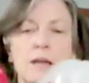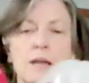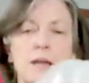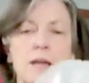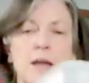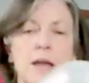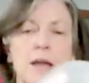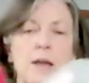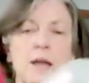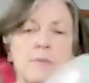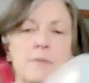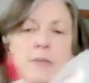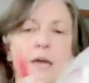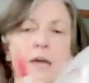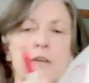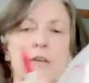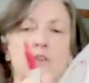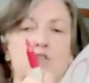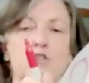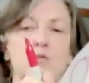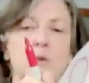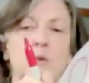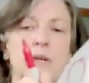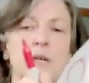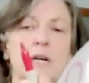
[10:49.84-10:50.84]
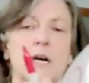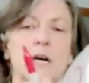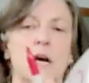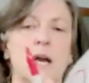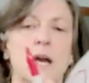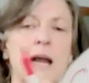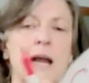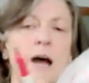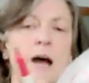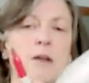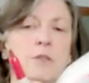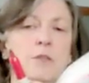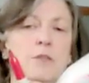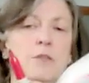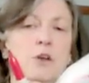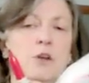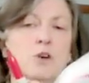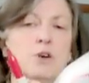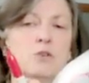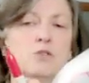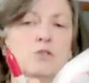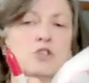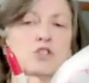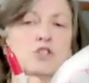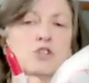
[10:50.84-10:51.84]
And then you would cut out
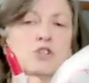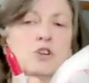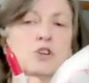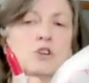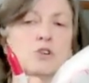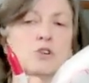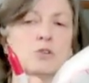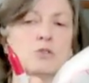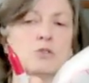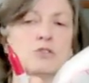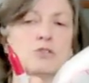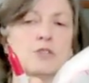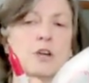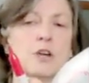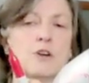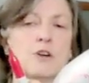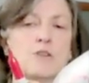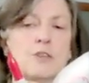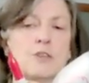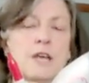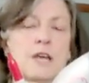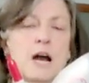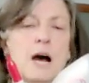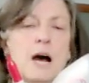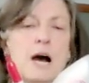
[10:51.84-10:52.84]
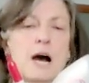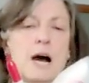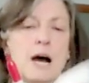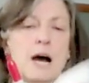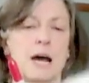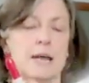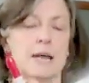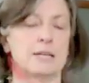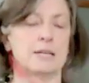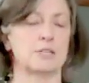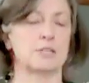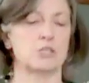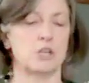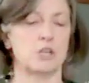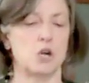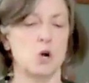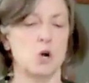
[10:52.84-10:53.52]
those circles that are the eyes.